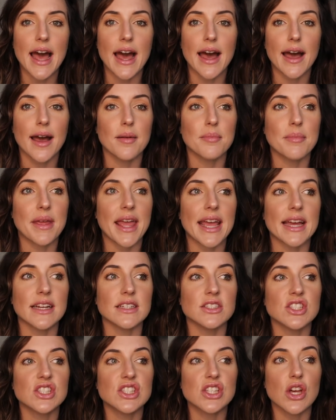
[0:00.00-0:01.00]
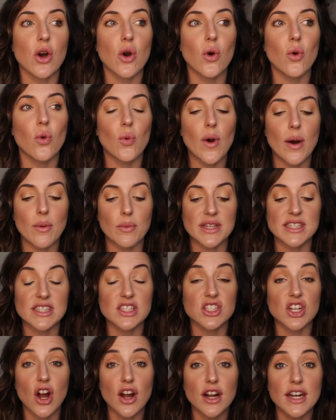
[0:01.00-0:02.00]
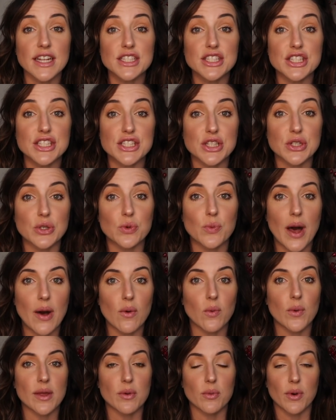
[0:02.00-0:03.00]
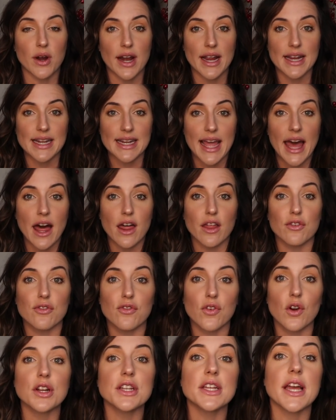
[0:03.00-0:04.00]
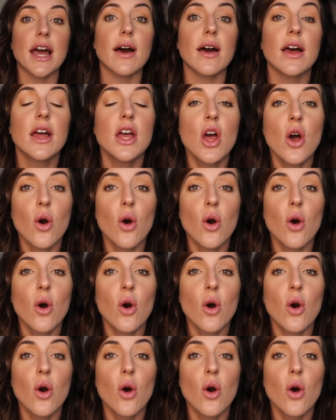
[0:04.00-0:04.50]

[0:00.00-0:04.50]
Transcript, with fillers: Um, and so what we started to do while we were in California